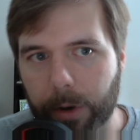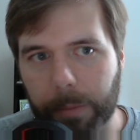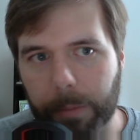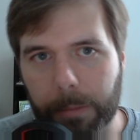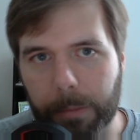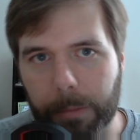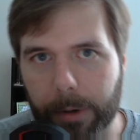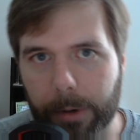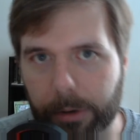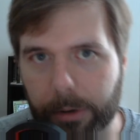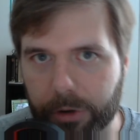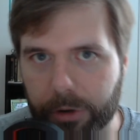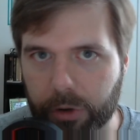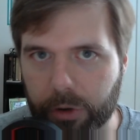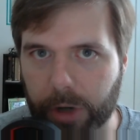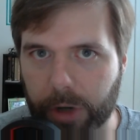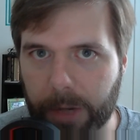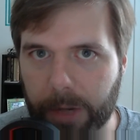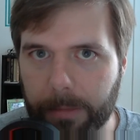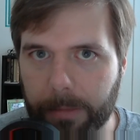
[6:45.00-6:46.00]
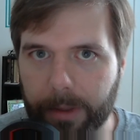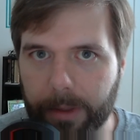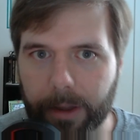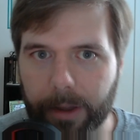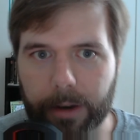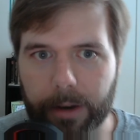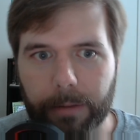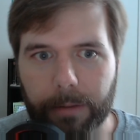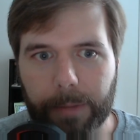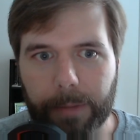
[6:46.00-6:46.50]
promote your stream and
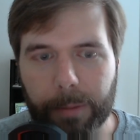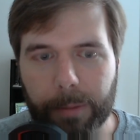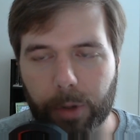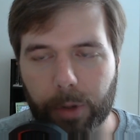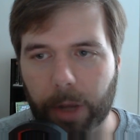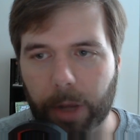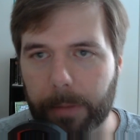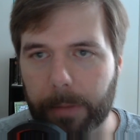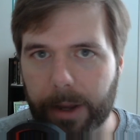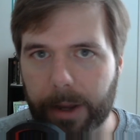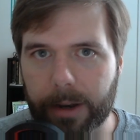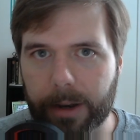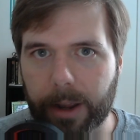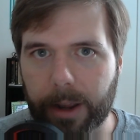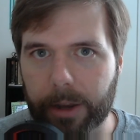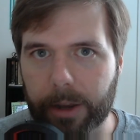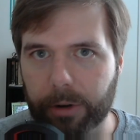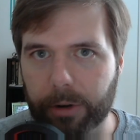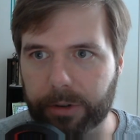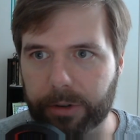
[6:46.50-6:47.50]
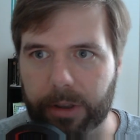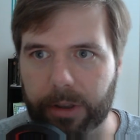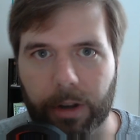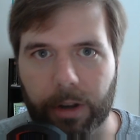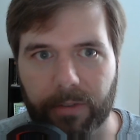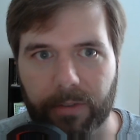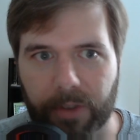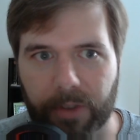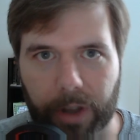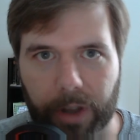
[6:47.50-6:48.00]
then people come in and you're sitting
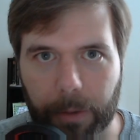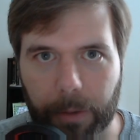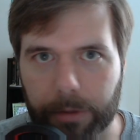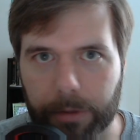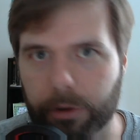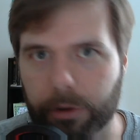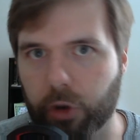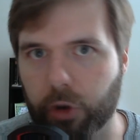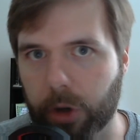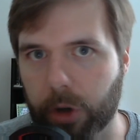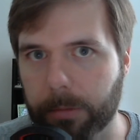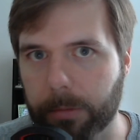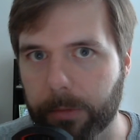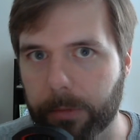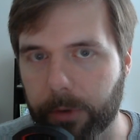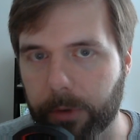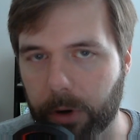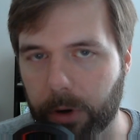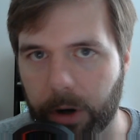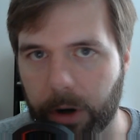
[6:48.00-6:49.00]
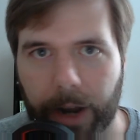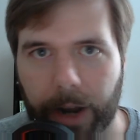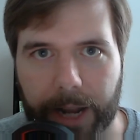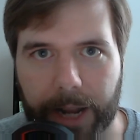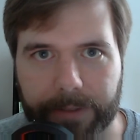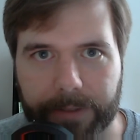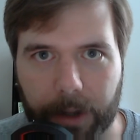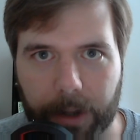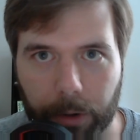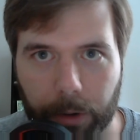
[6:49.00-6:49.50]
there fiddling with your stream for a
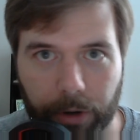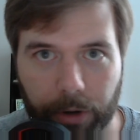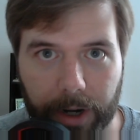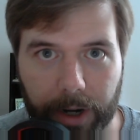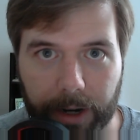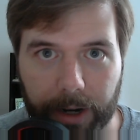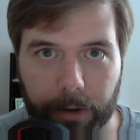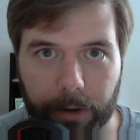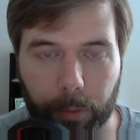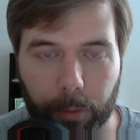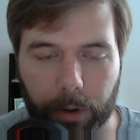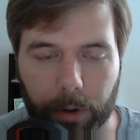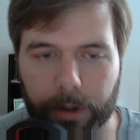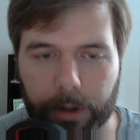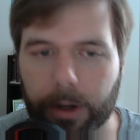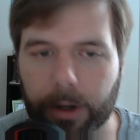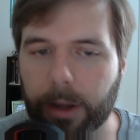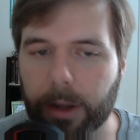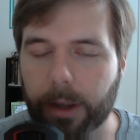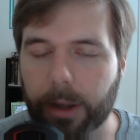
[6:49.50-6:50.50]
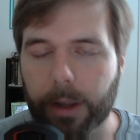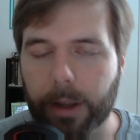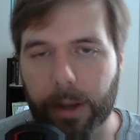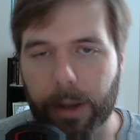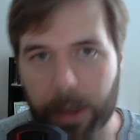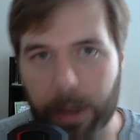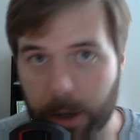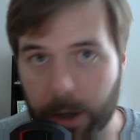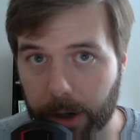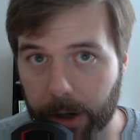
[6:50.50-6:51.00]
half hour trying to get to work.
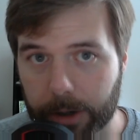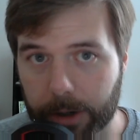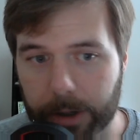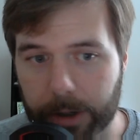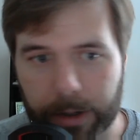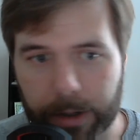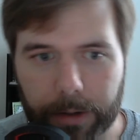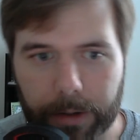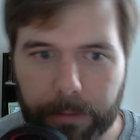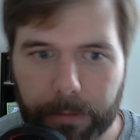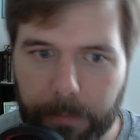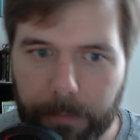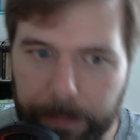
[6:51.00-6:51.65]
Not good.